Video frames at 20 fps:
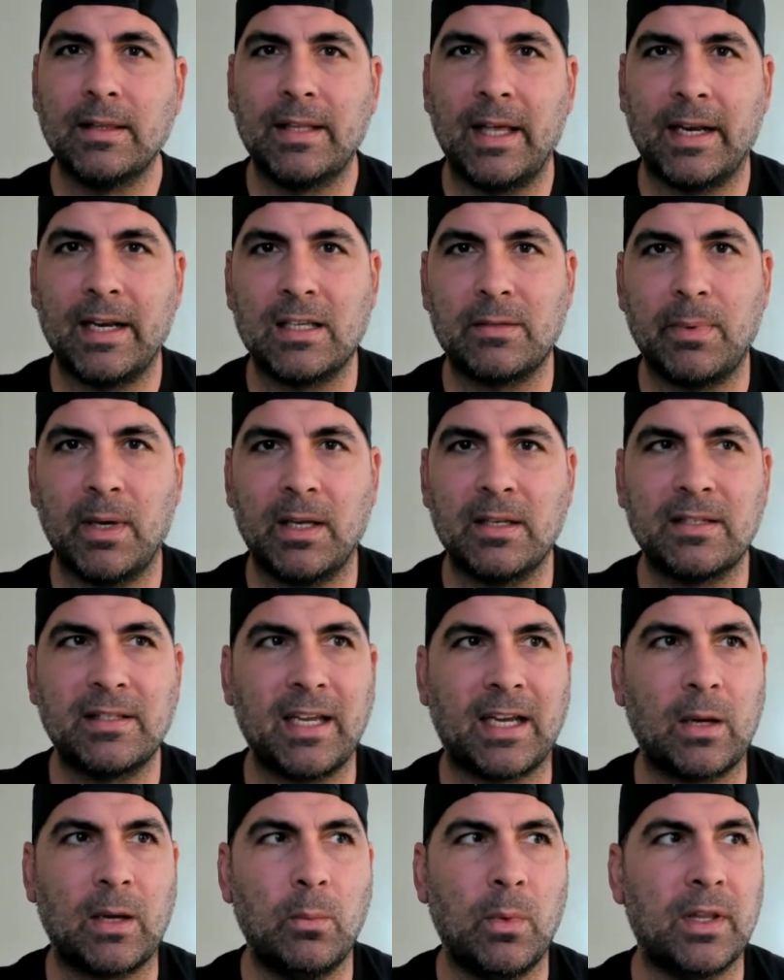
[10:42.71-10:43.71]
that has been
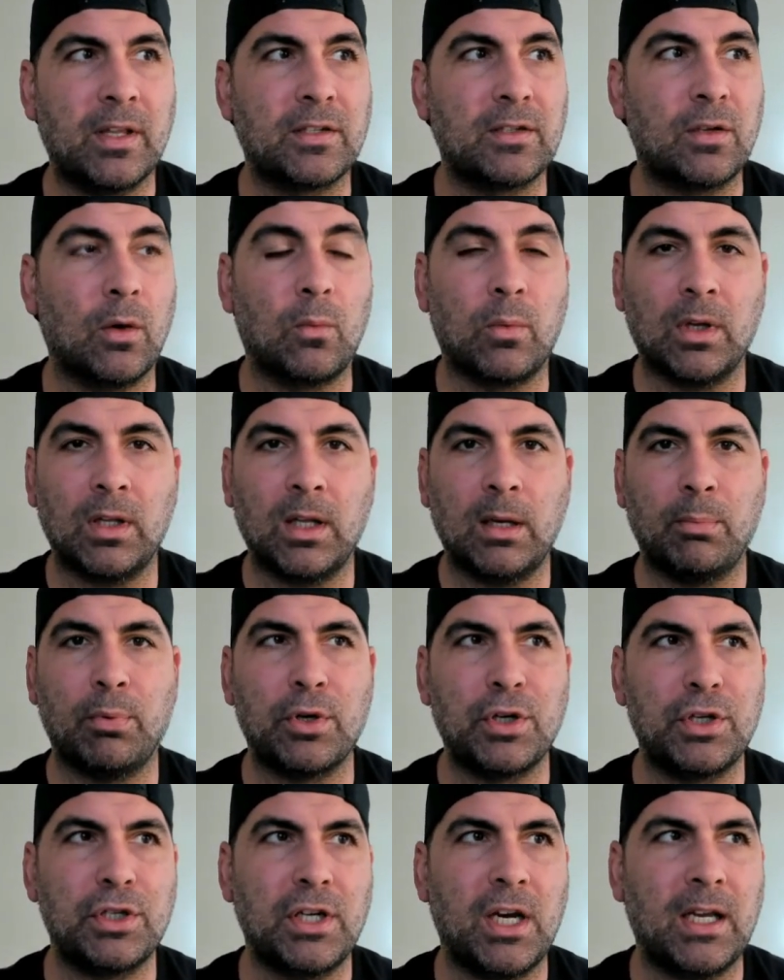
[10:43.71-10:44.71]
sticking with us. So really
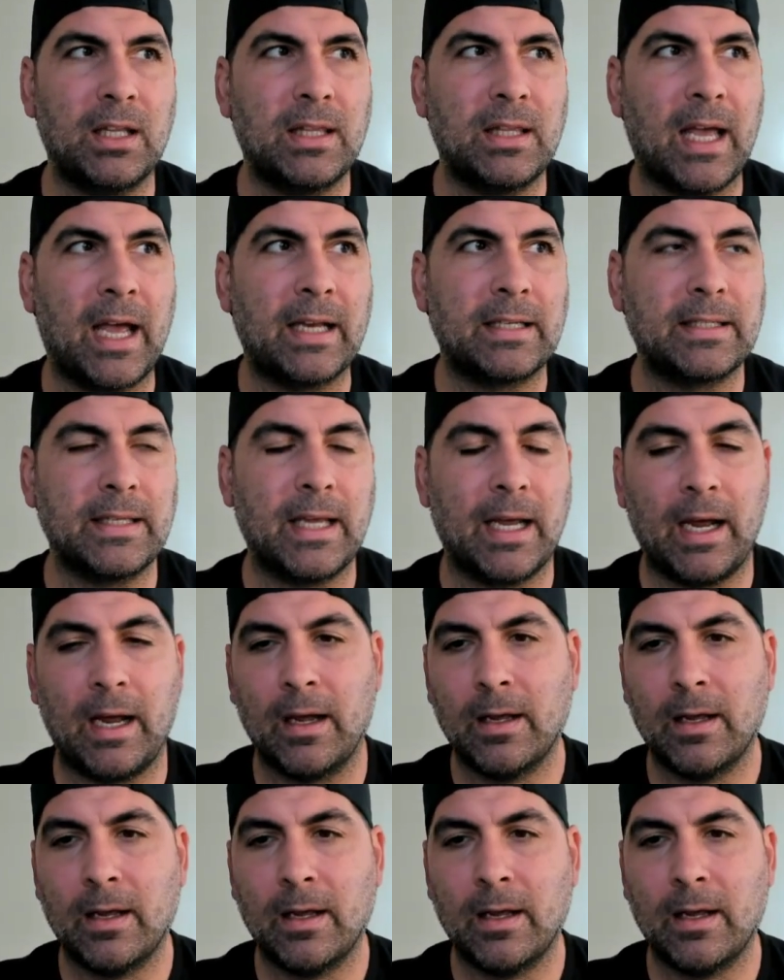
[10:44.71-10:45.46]
appreciate that.